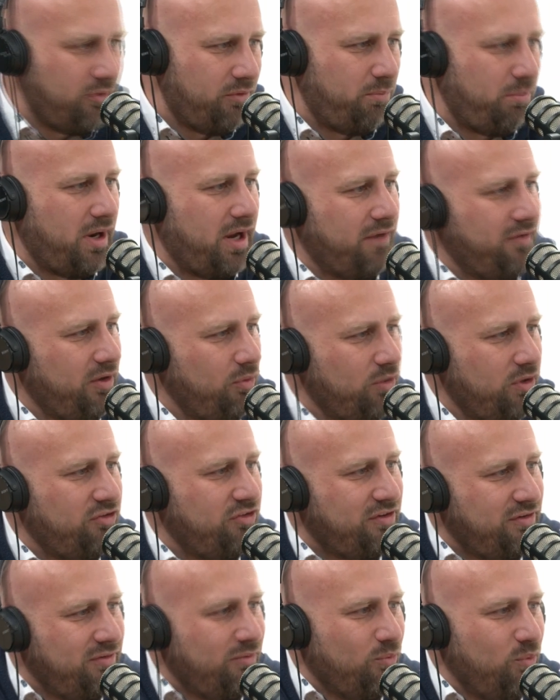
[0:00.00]
depravity which
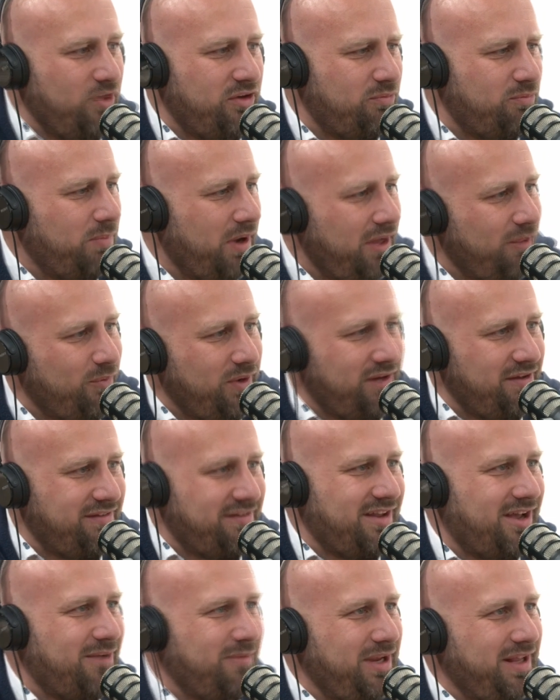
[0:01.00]
which by the way does
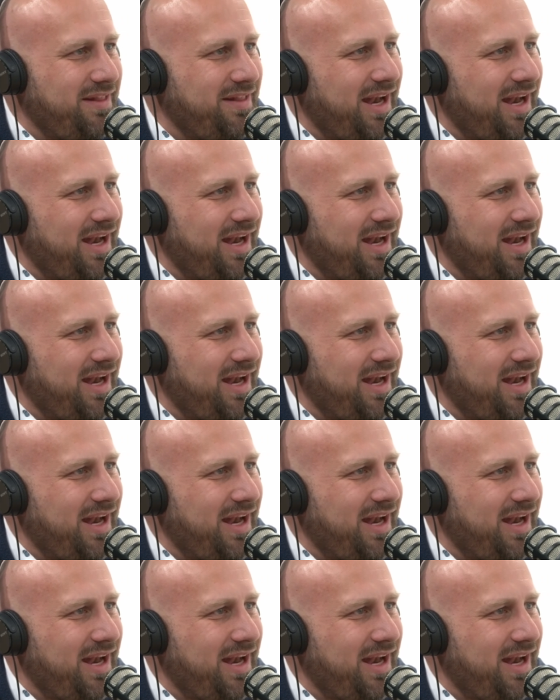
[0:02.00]
not mean